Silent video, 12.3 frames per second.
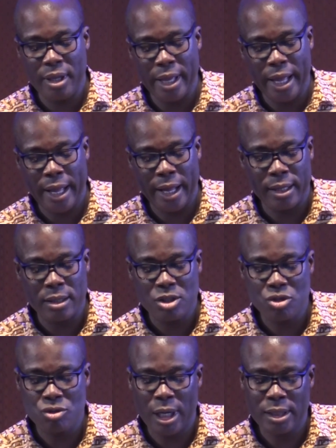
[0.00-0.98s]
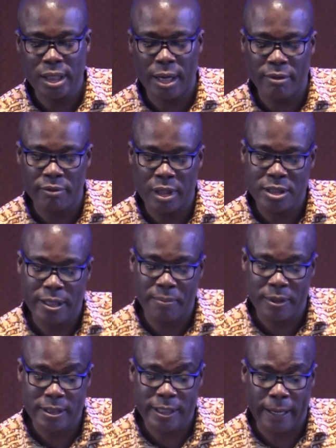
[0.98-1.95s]
year and the structure of the
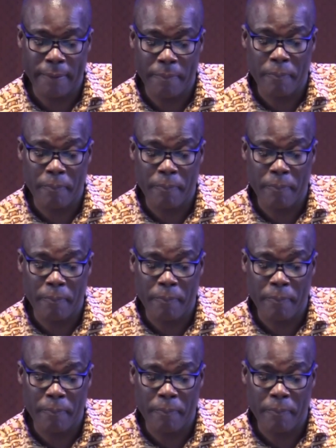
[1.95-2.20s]
semester.